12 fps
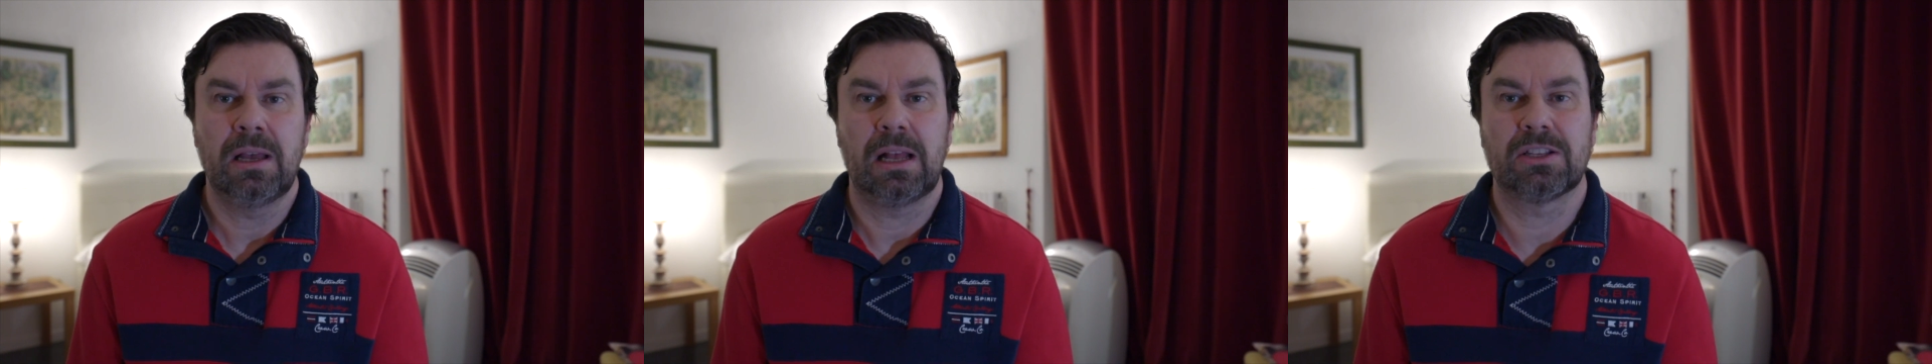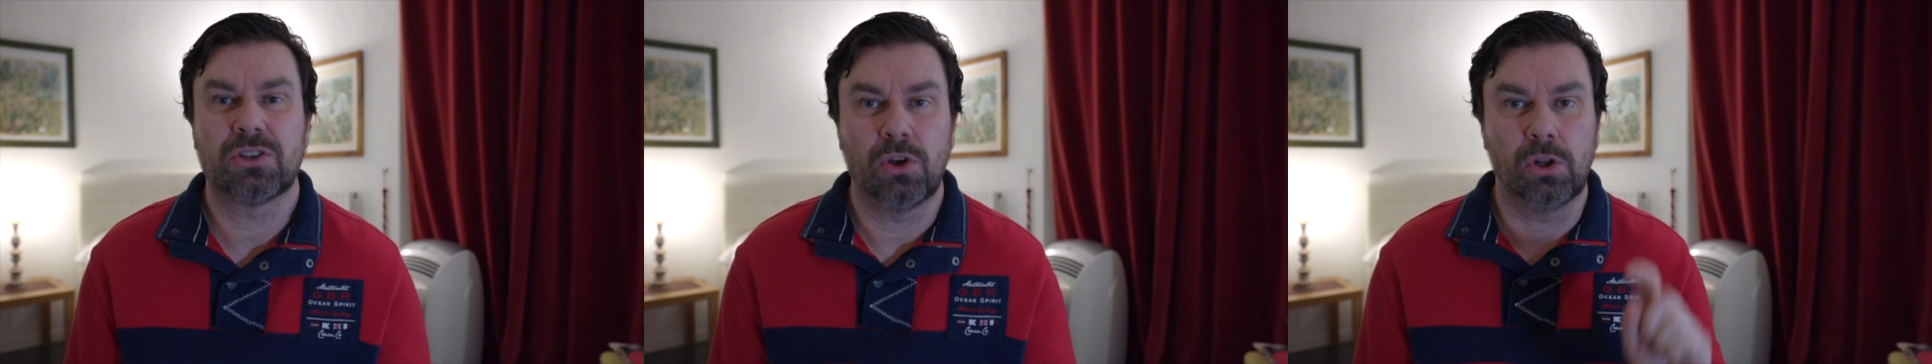
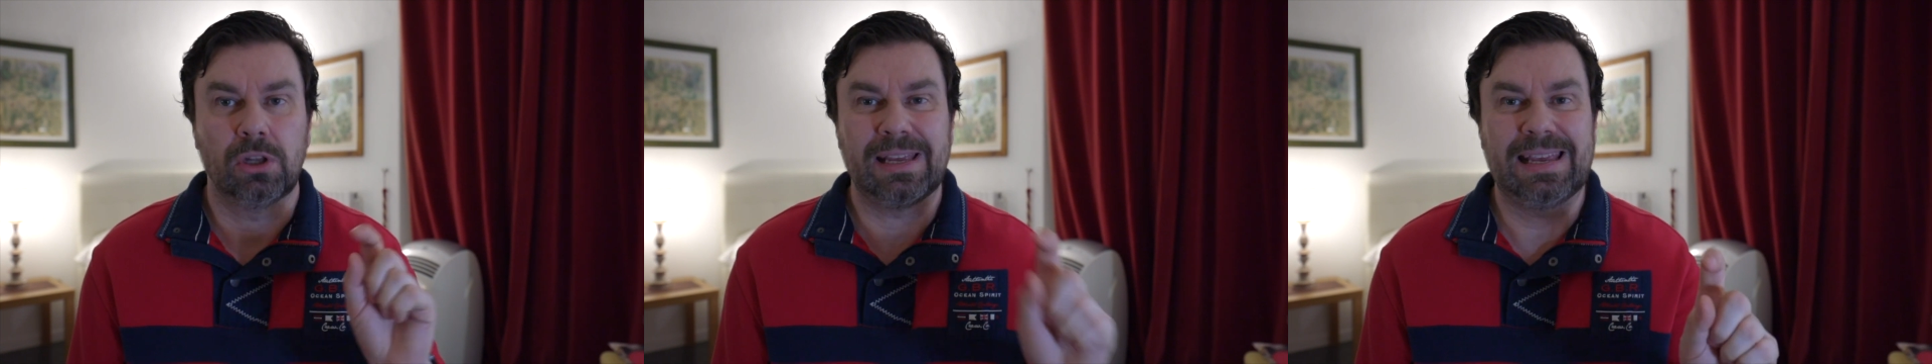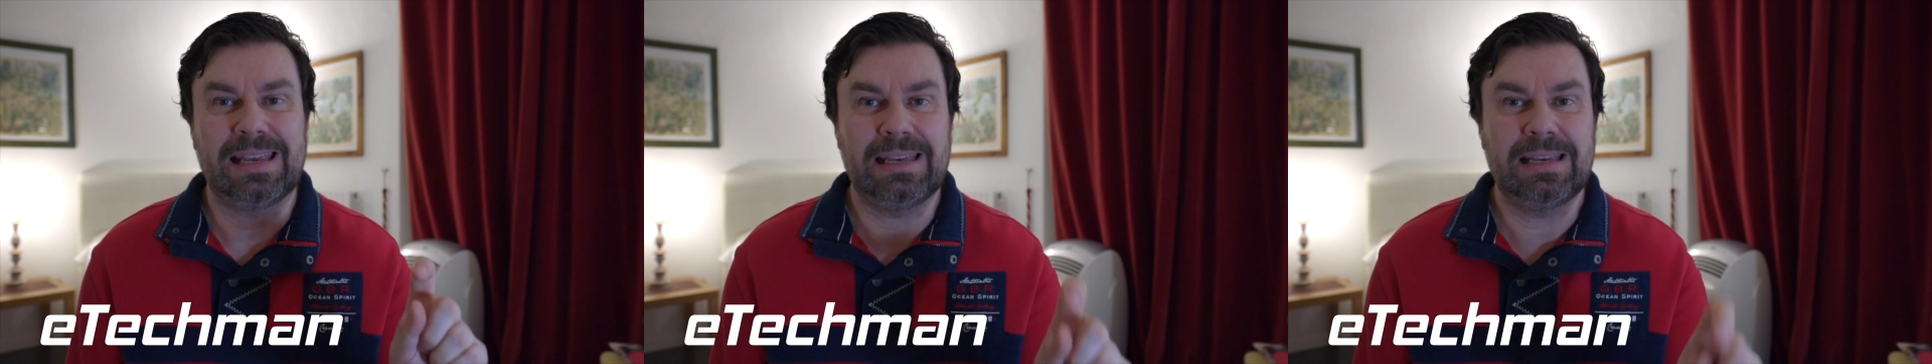It's
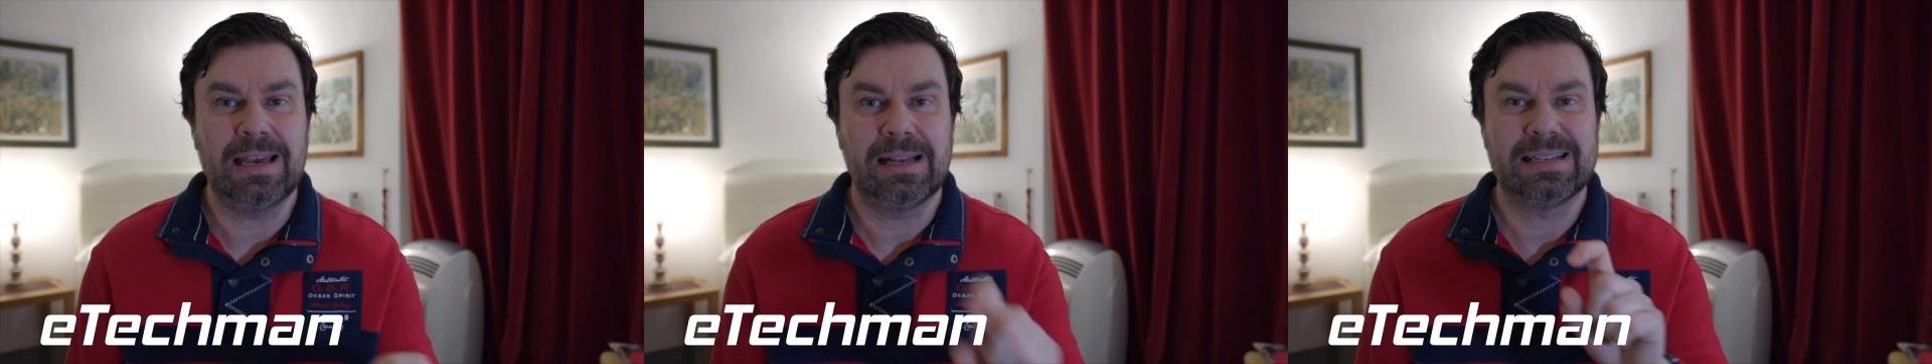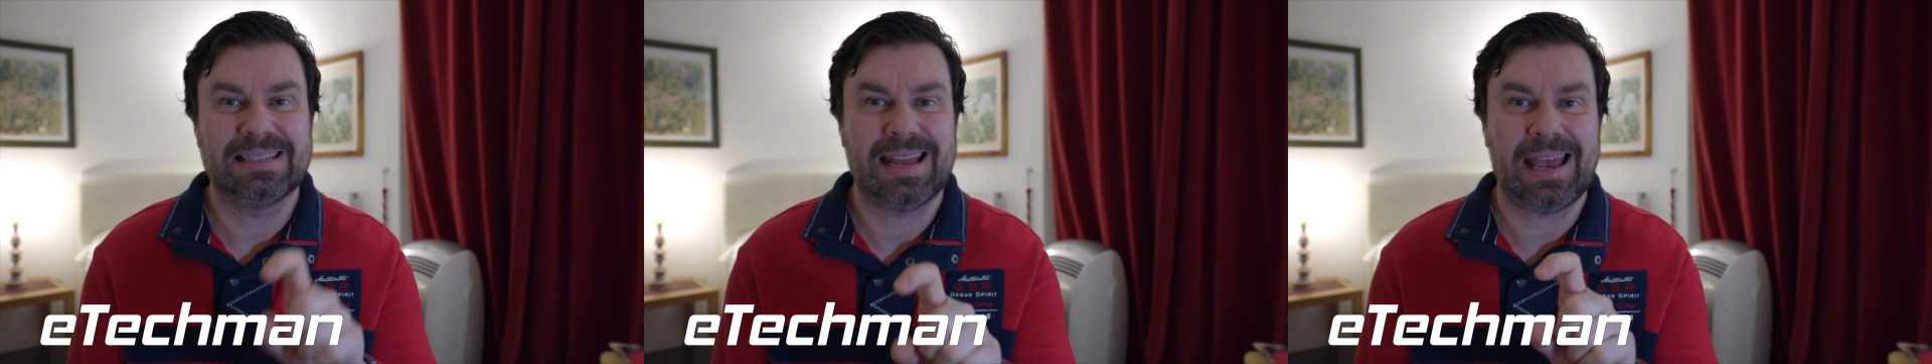called
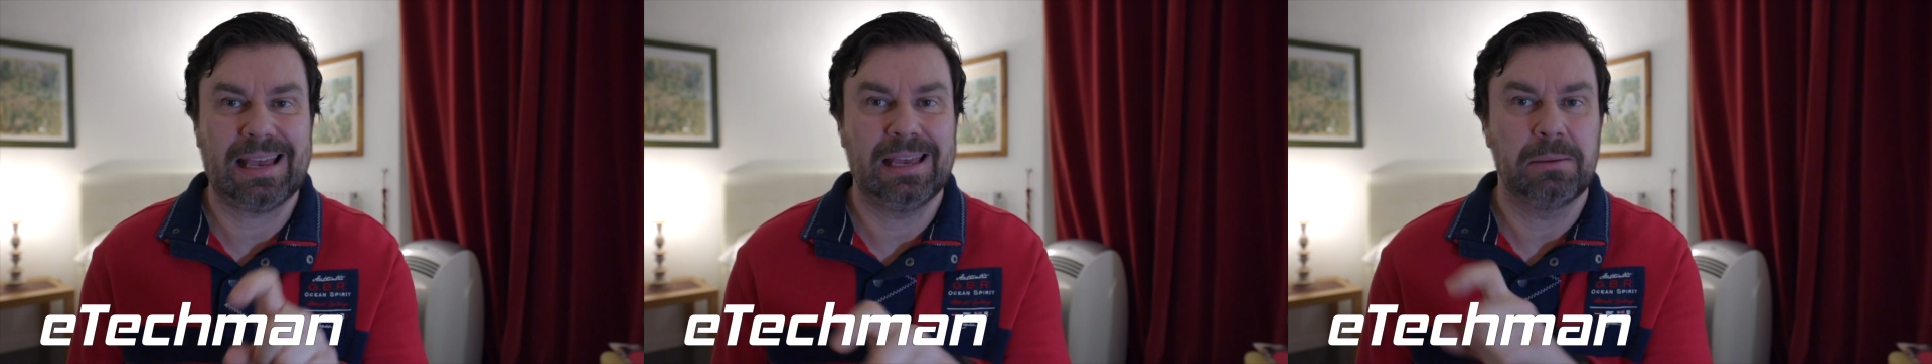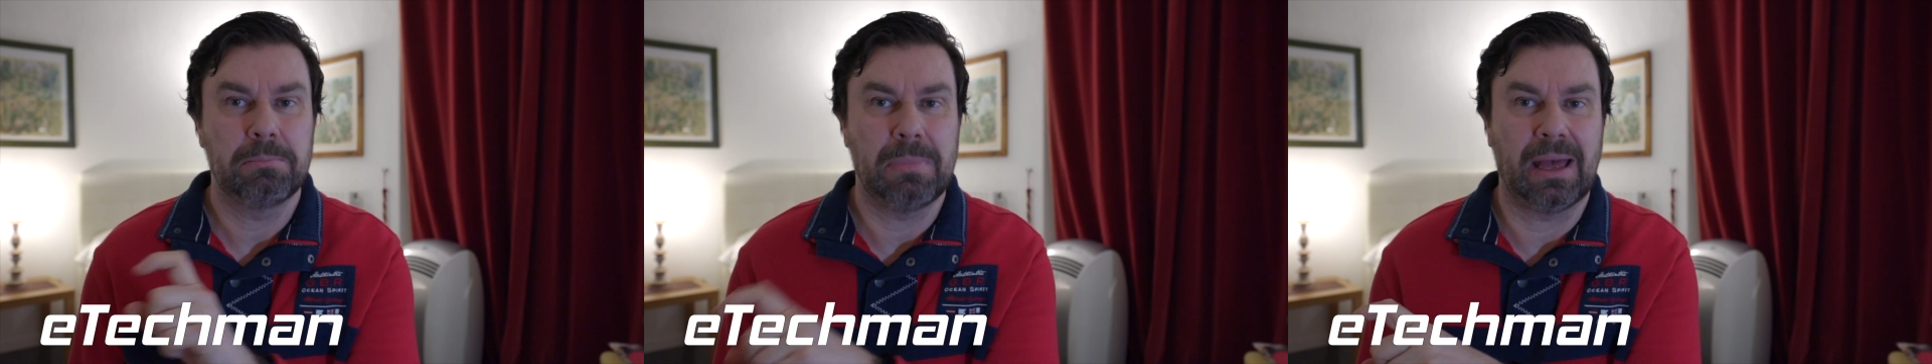eTech
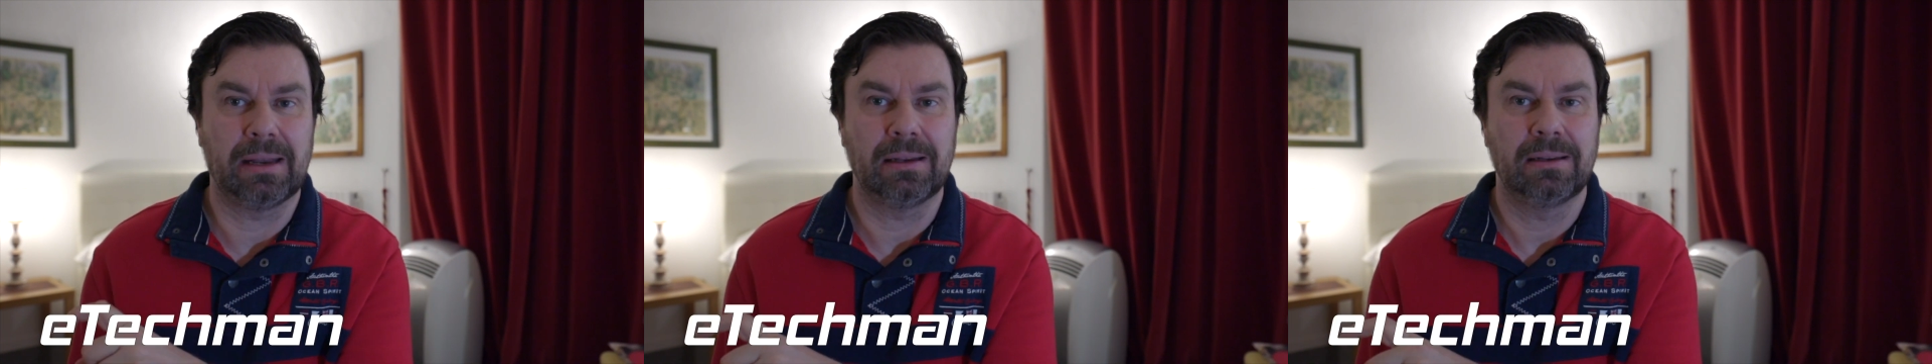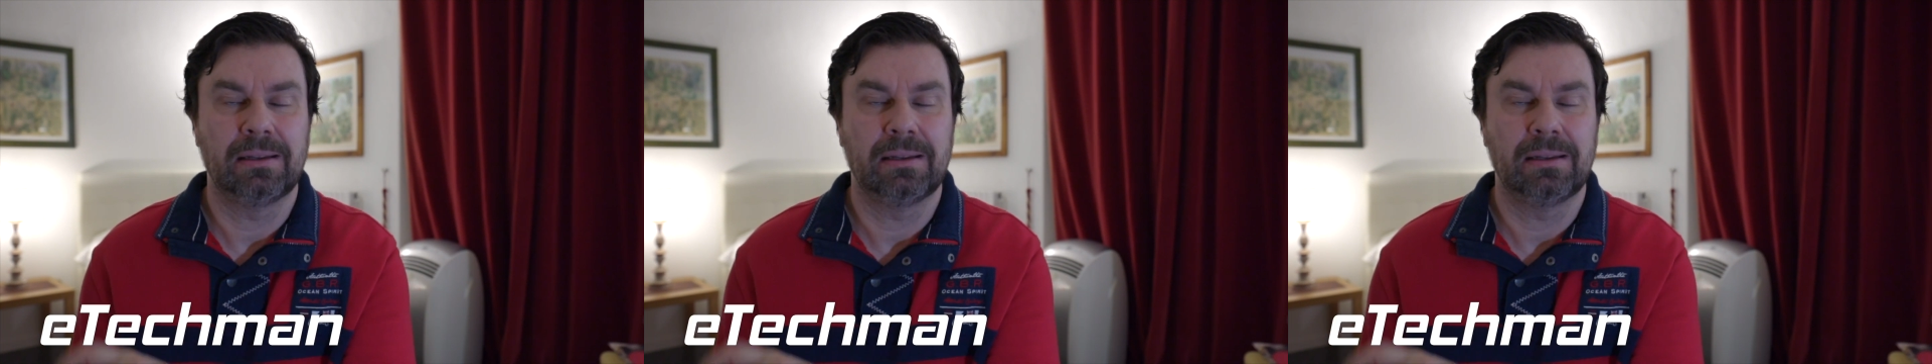Man.